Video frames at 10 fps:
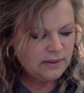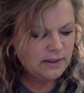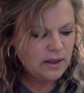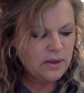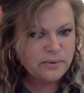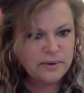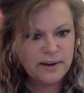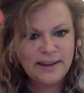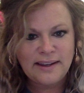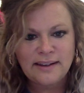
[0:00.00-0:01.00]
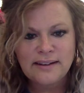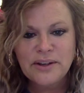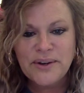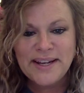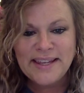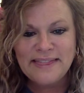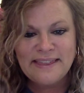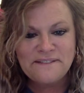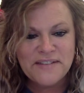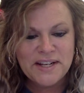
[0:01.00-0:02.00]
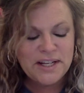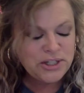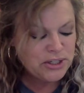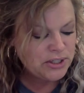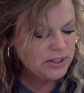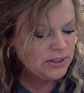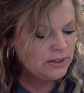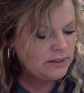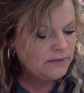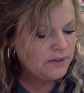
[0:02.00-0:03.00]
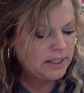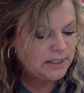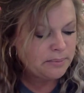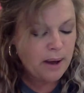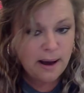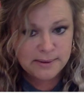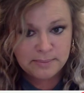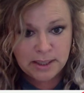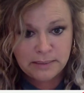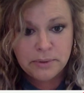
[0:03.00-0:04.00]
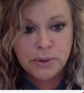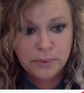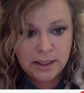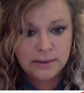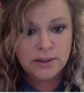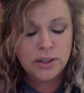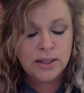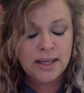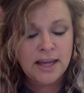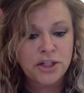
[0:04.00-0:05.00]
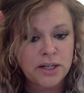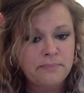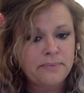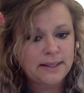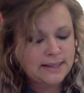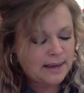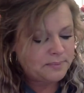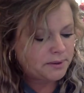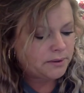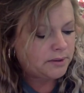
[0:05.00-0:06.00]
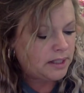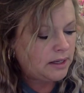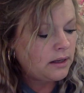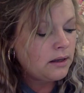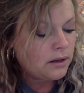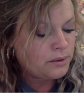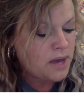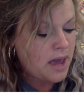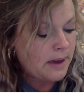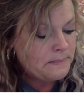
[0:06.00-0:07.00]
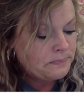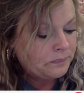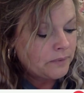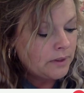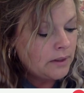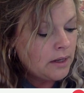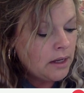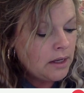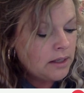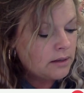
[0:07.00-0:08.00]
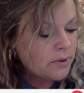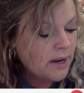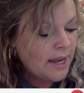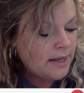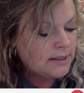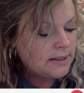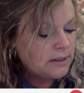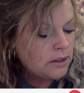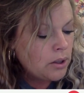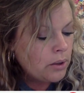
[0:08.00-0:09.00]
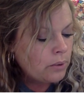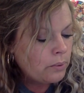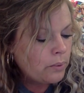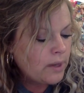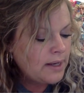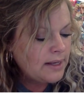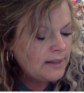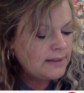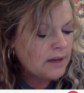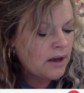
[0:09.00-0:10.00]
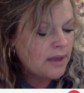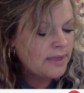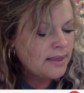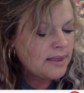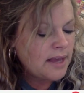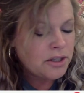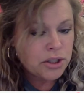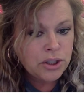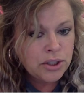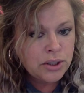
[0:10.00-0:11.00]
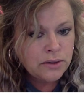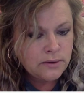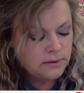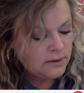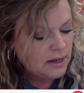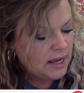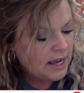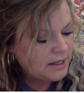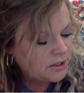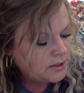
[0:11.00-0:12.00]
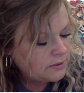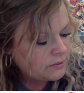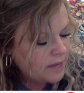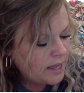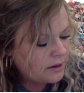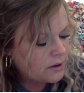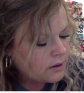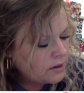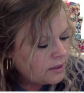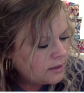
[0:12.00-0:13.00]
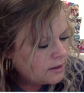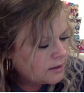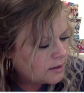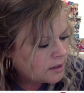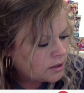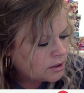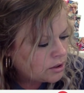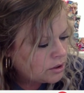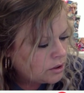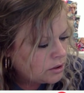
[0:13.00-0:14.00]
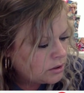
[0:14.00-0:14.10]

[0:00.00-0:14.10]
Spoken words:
All right, go ahead and get that finished. If you need to pause me in between so you can catch up, that's absolutely okay. Number 8, what is on the lunch? I just read on the lunch.